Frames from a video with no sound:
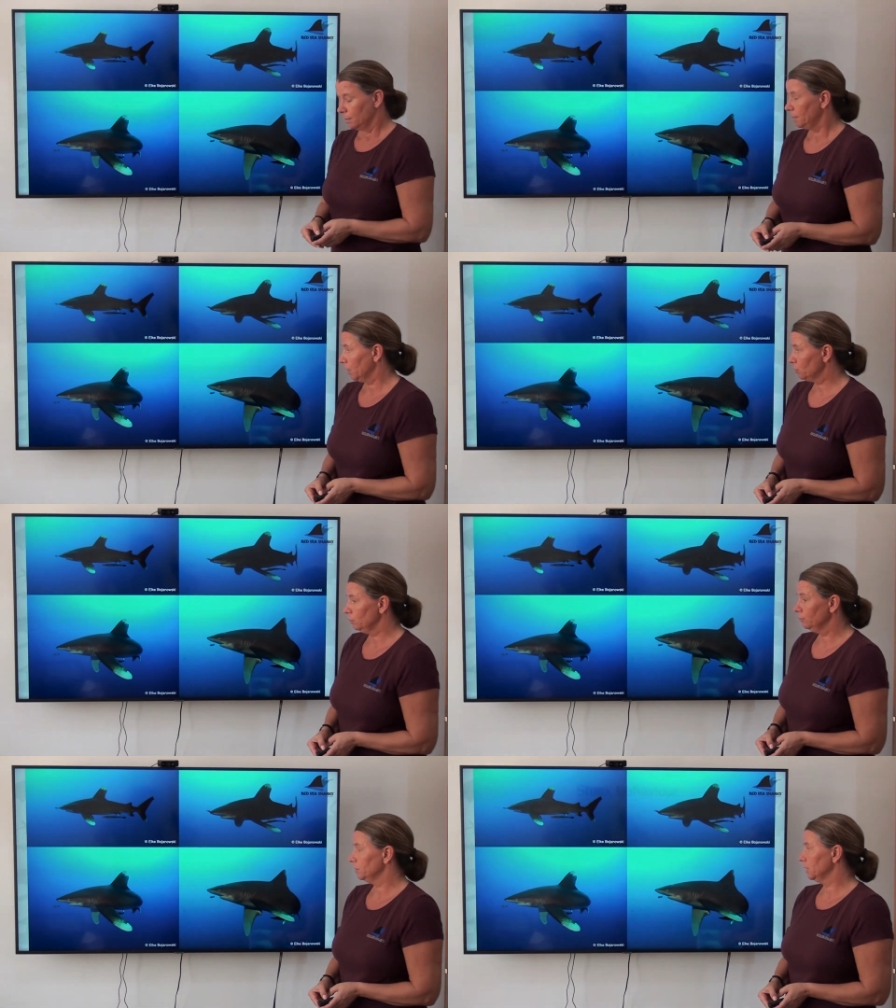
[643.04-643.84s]

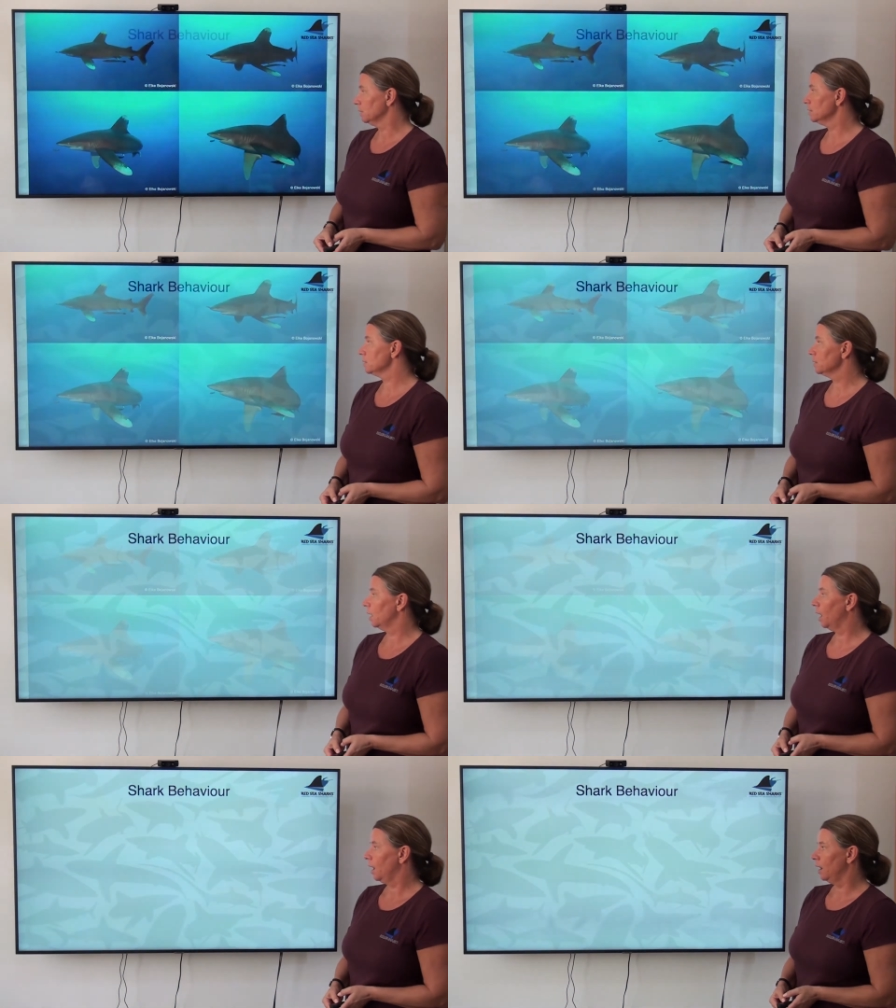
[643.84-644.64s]
Pectoral fins
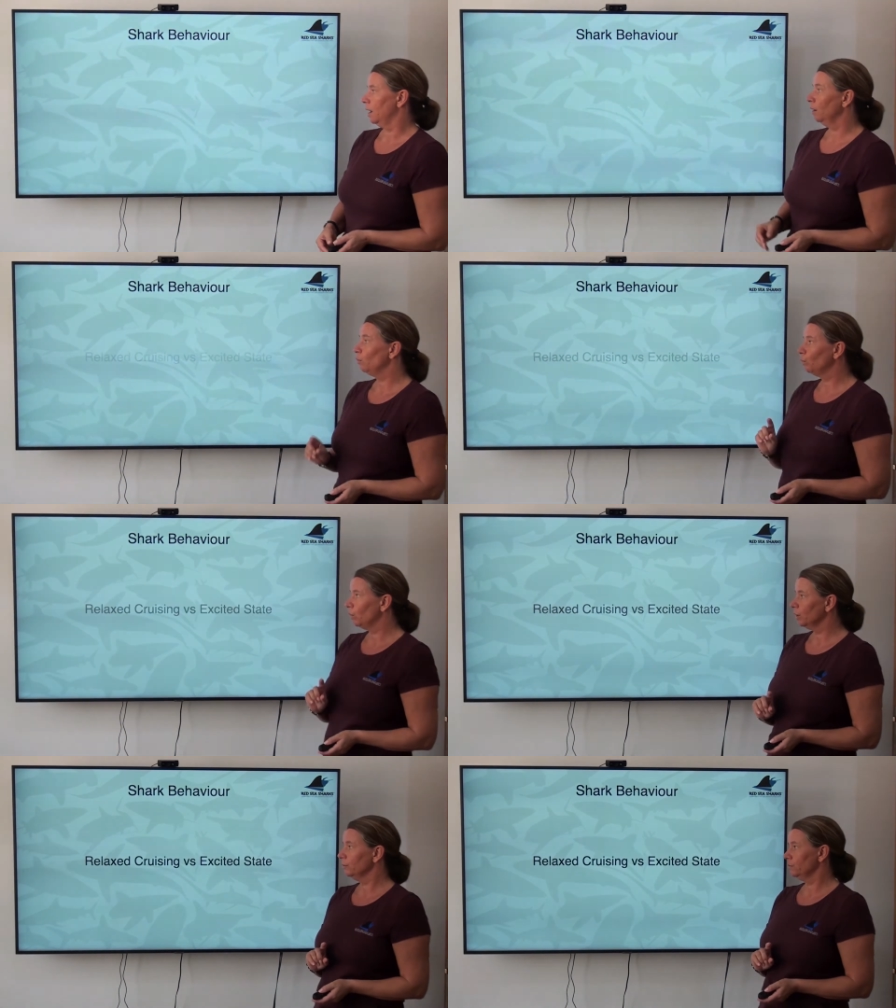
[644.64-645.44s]
are
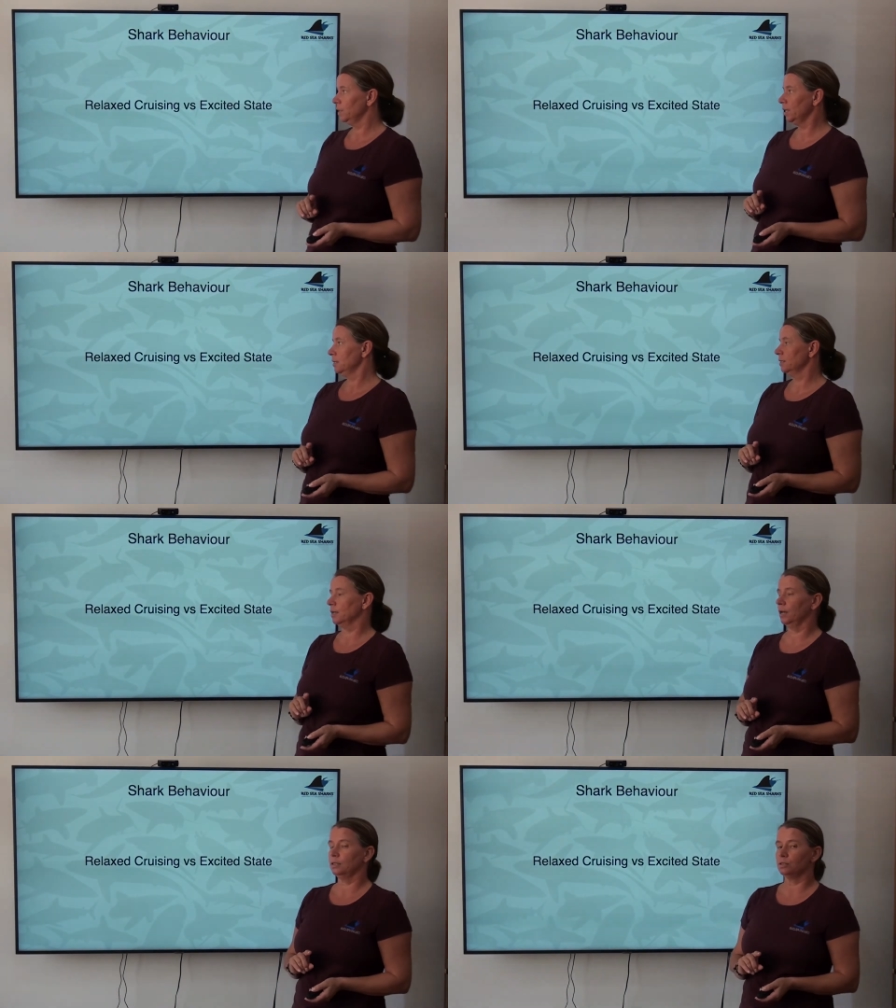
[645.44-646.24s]
one of the
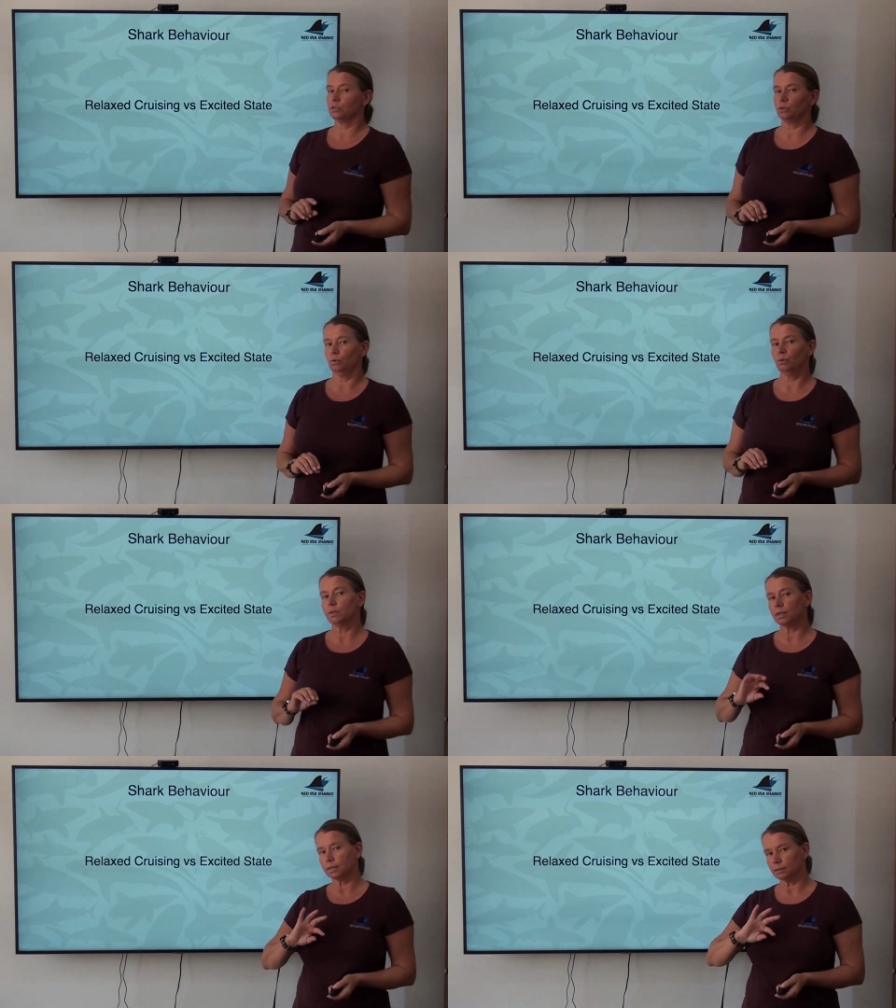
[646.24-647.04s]
indicators,
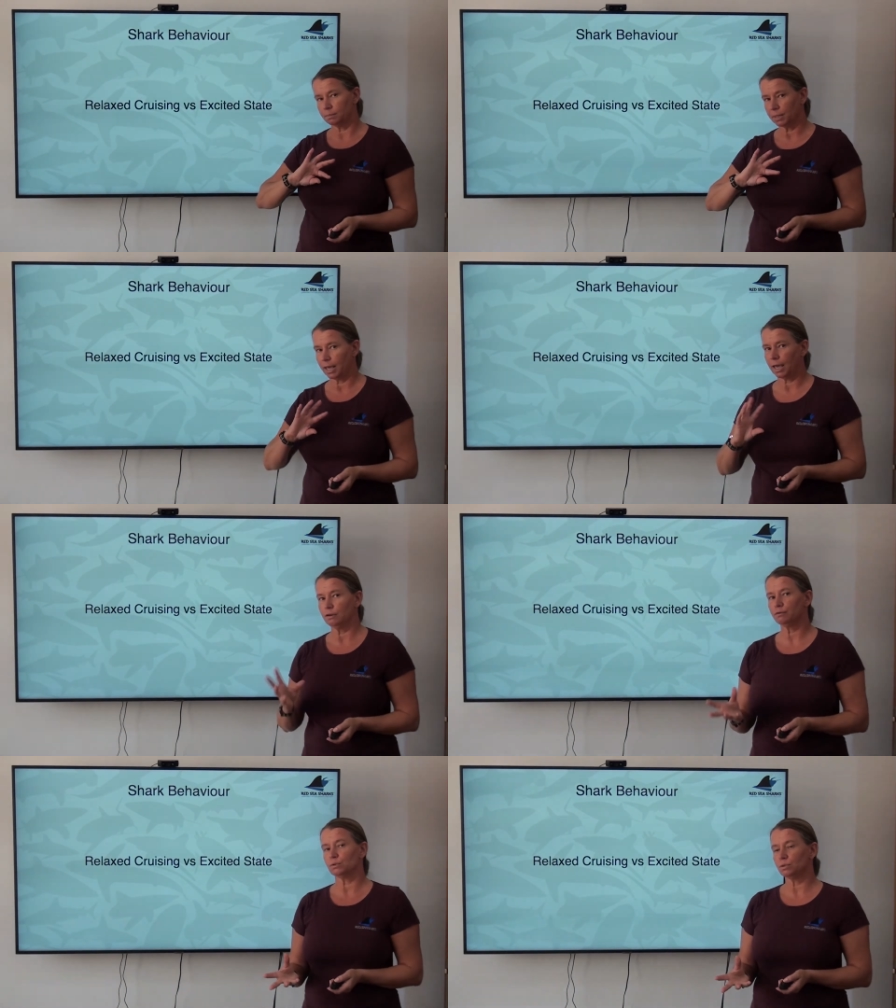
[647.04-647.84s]
though, that the
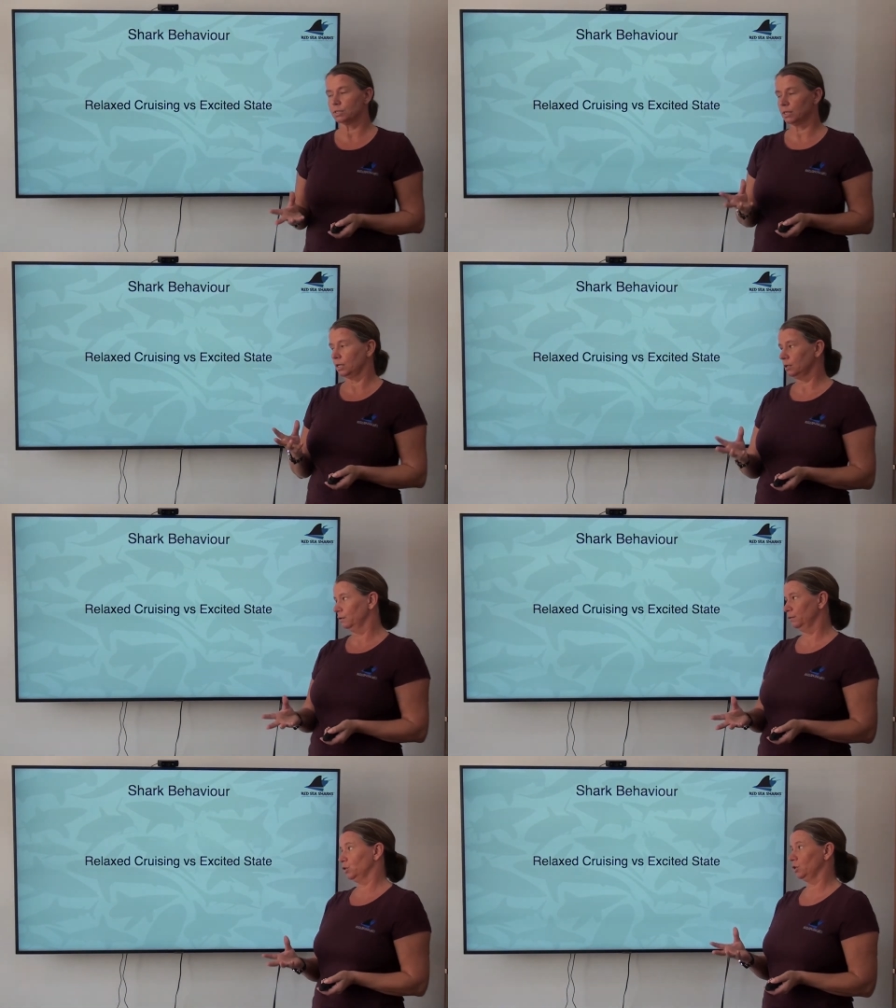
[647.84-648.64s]
behavioral state
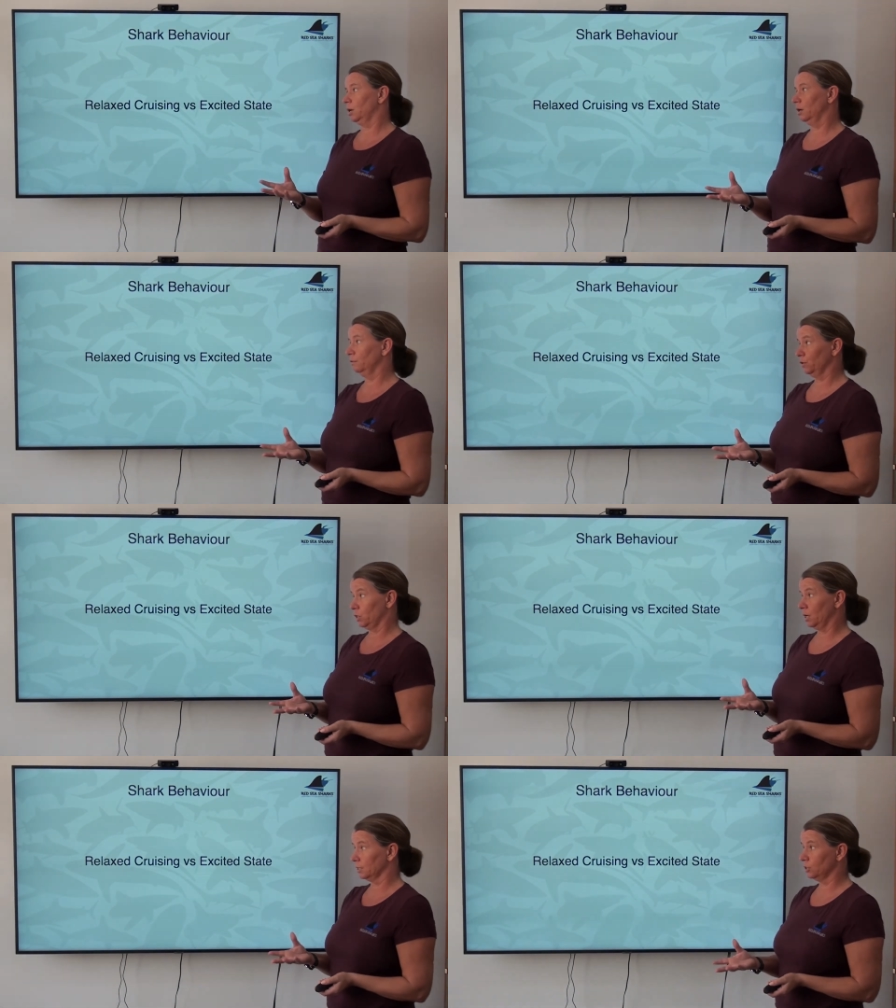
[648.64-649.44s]
of a
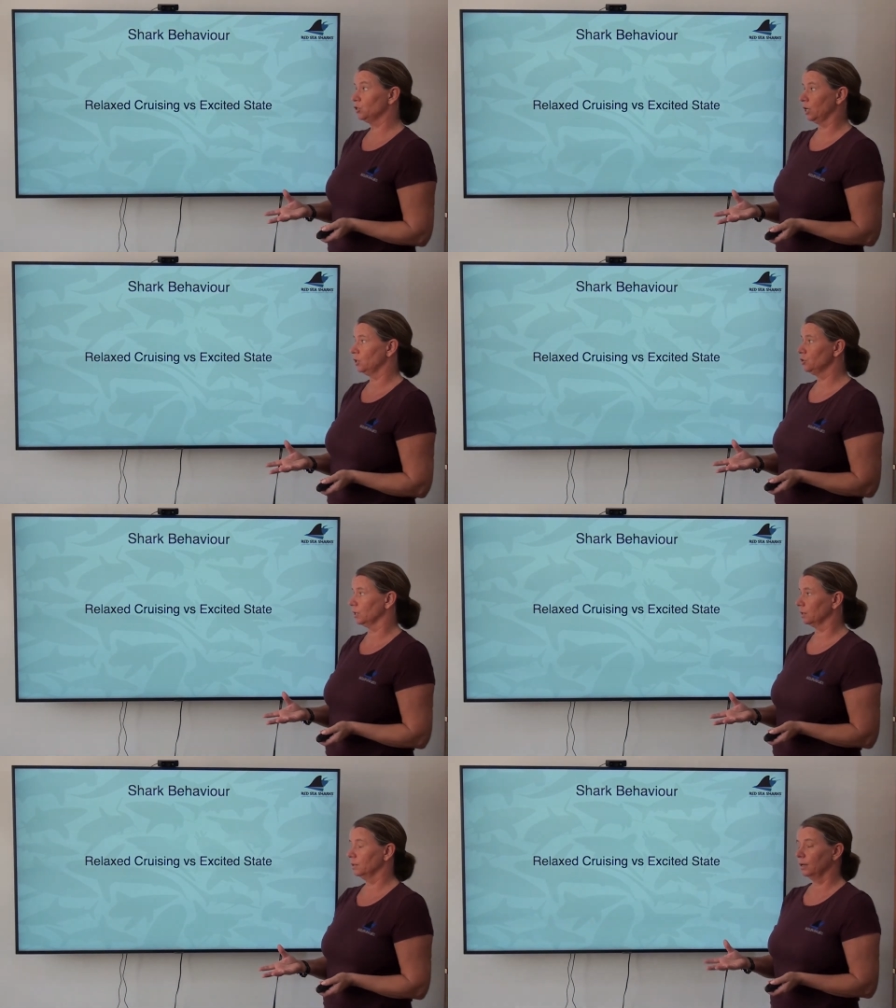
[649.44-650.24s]
shark is changing.